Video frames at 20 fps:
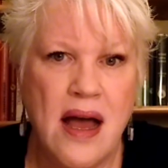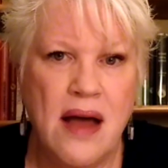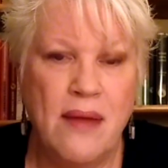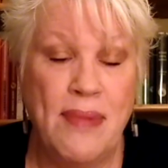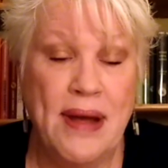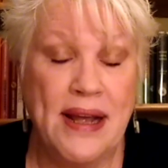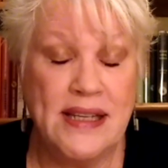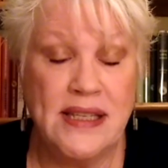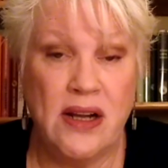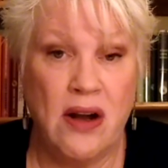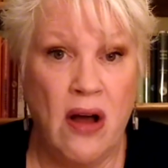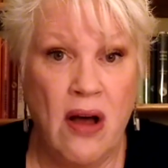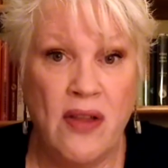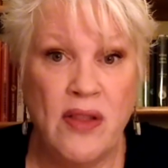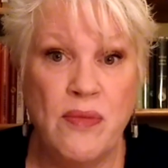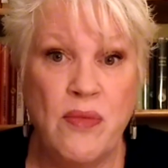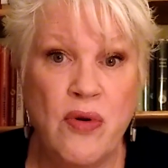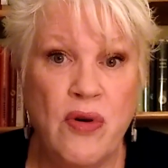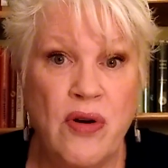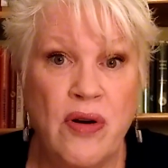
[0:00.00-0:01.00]
makes it all
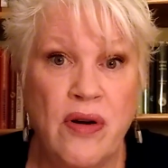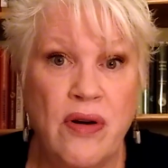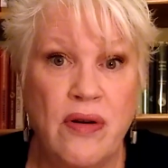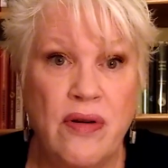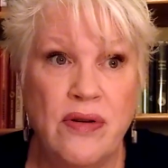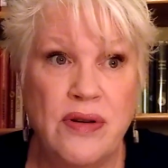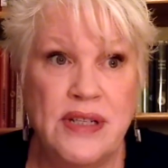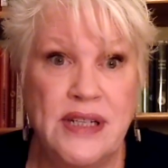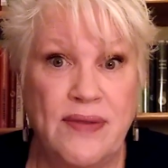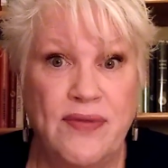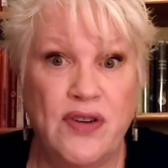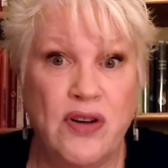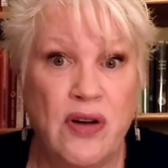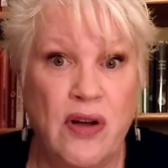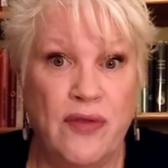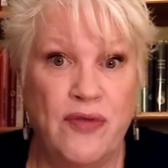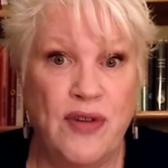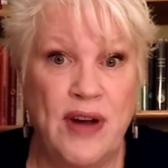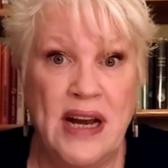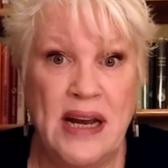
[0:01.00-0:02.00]
the more
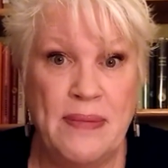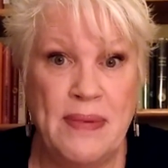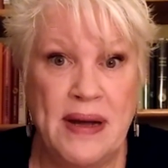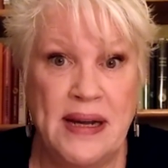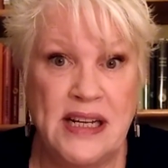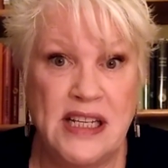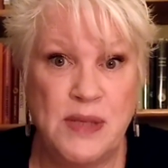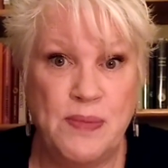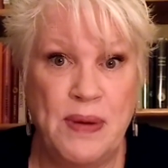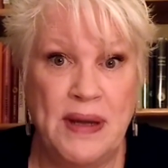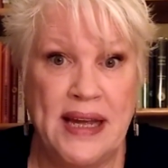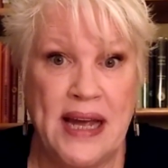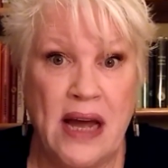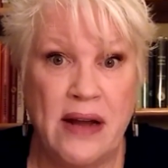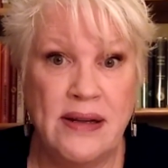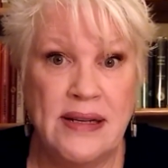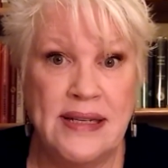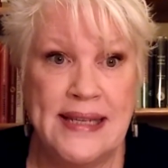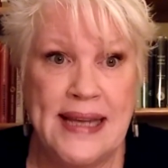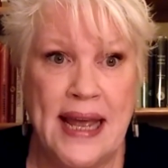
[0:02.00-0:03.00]
difficult for anybody to speak
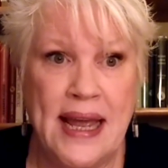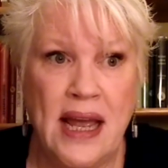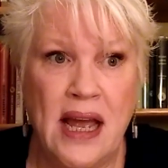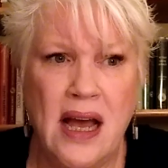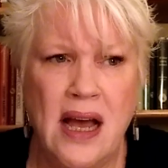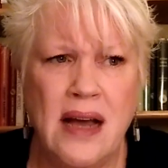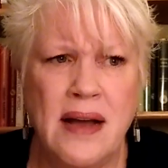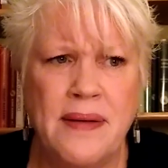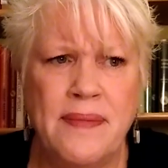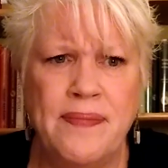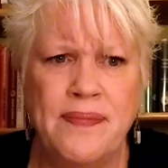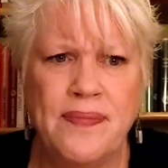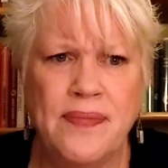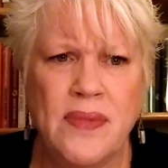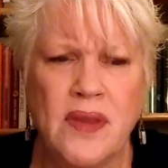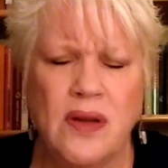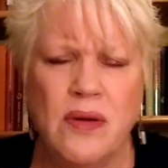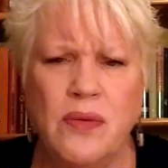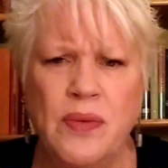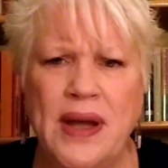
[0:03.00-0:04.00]
out and say,
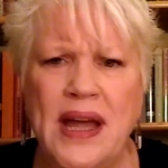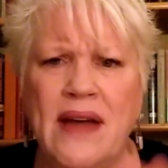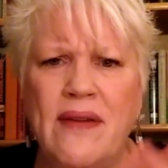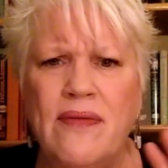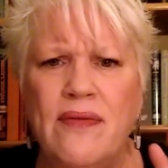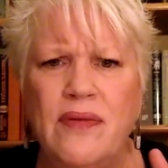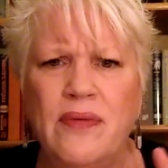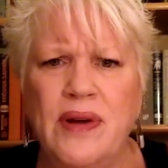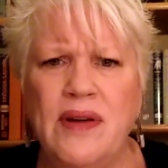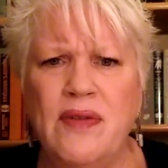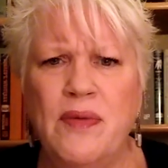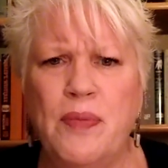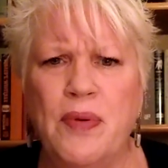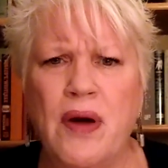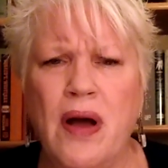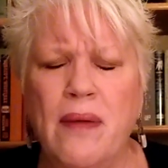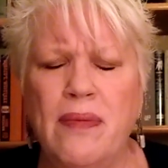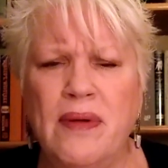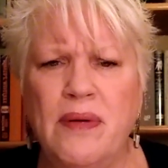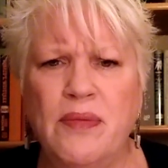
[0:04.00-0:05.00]
we have a
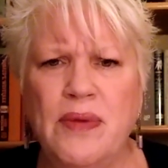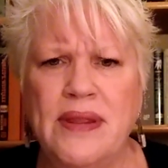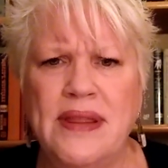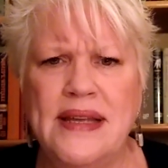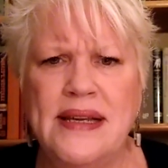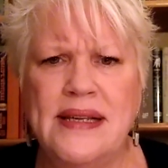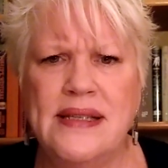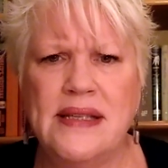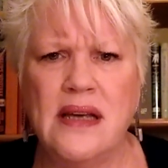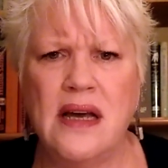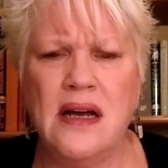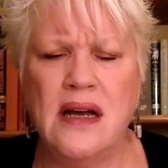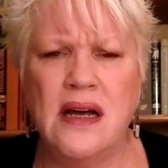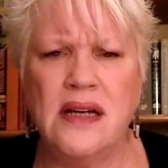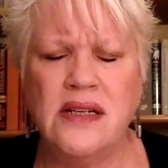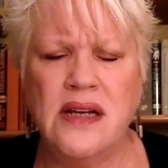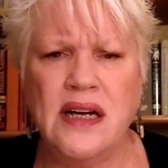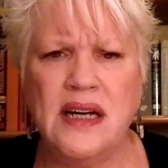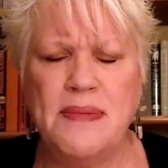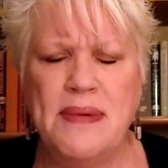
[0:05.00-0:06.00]
problem with these
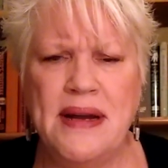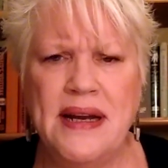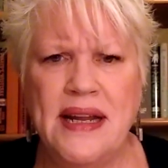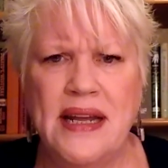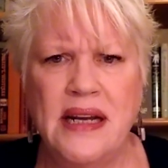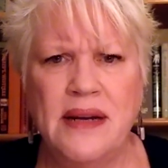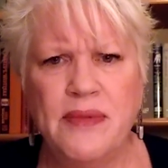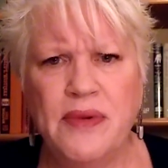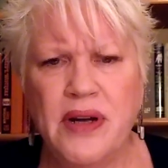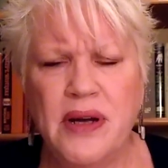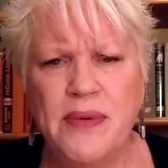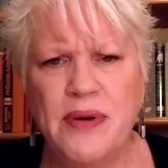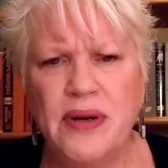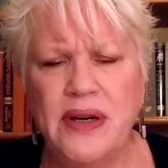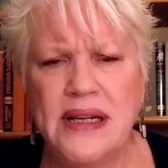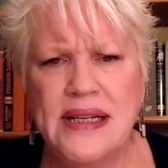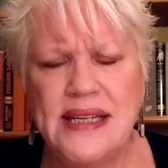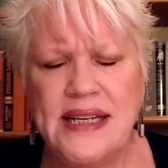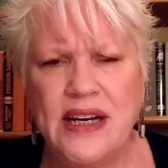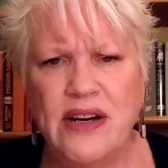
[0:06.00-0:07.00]
undocumented
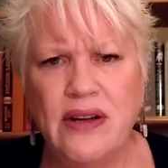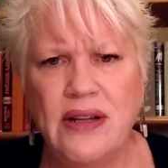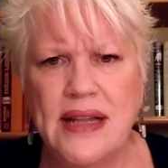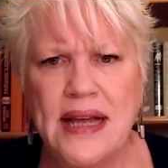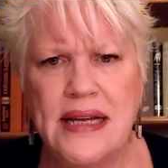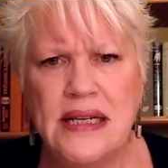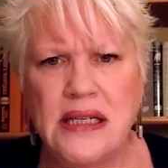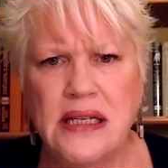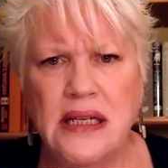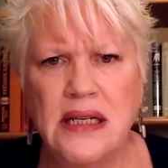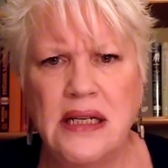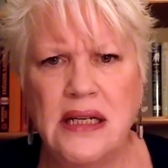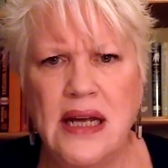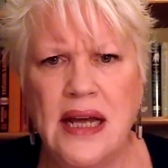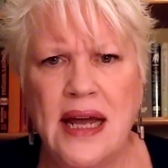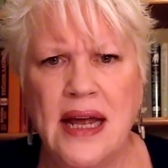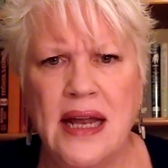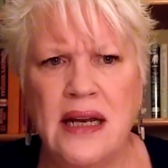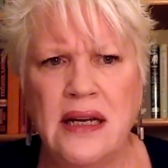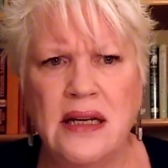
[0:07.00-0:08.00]
immigrants here in London,
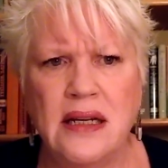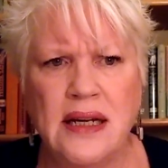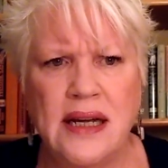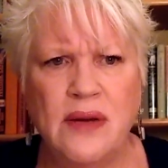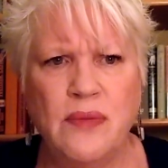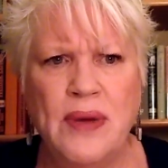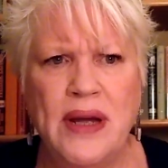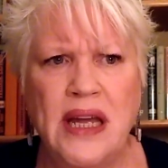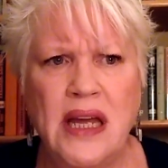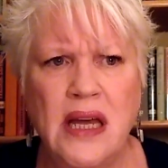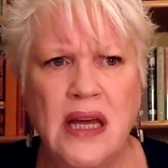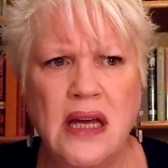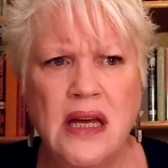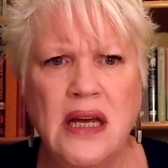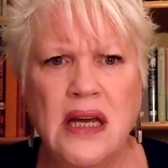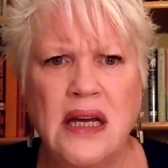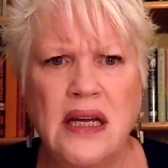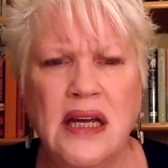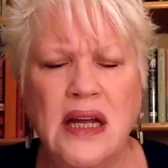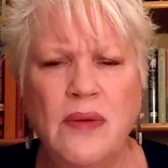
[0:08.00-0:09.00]
and can
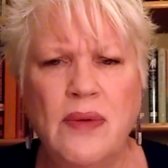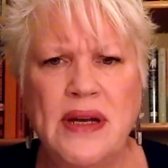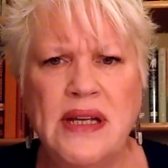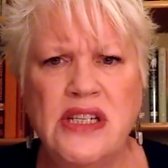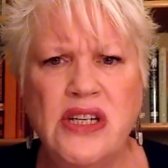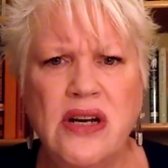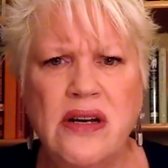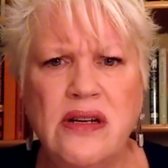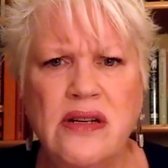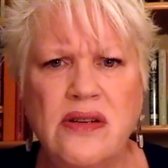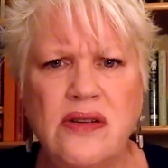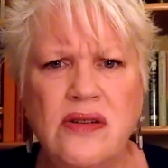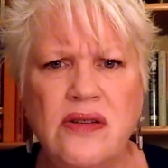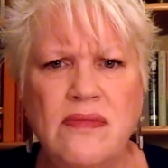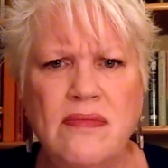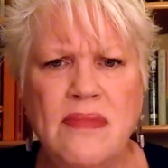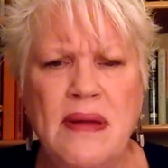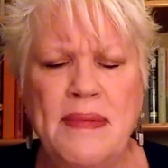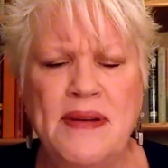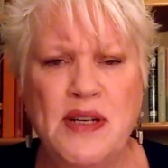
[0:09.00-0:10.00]
we start
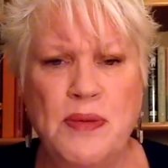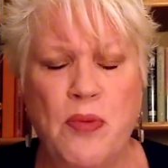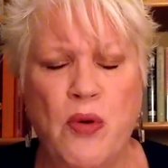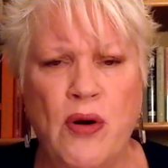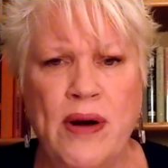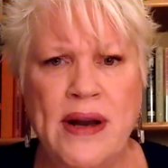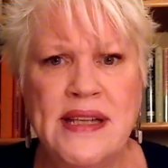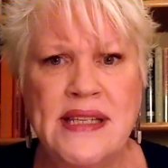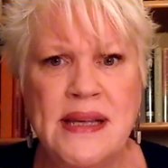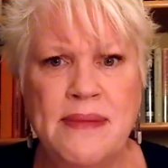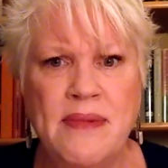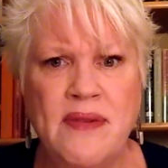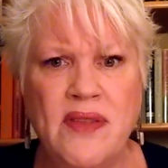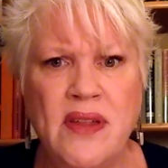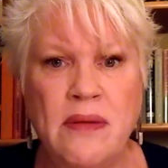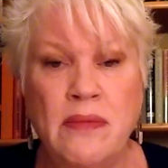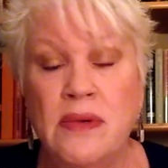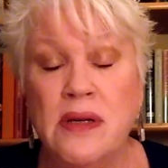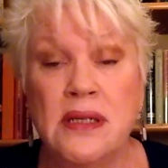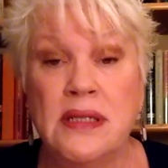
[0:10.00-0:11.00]
maybe deporting some of
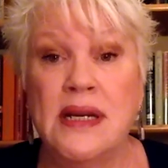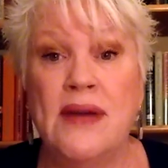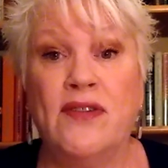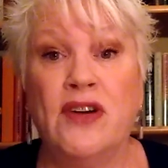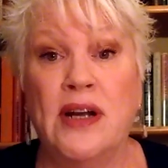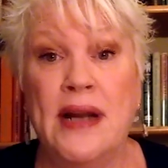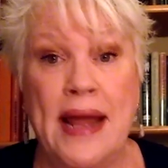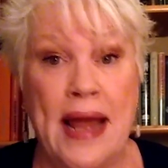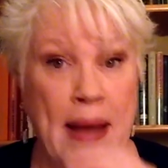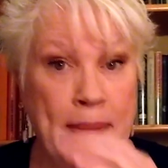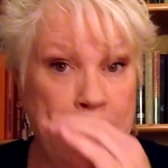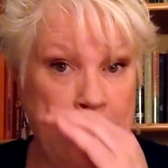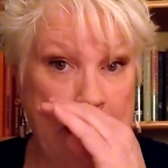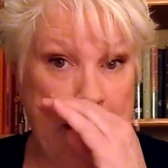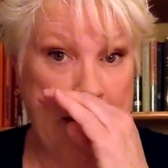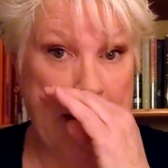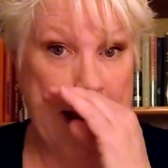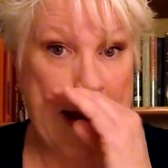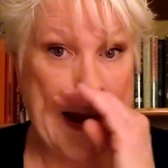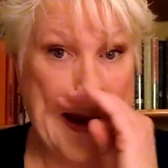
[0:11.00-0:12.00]
them? It's never going to happen.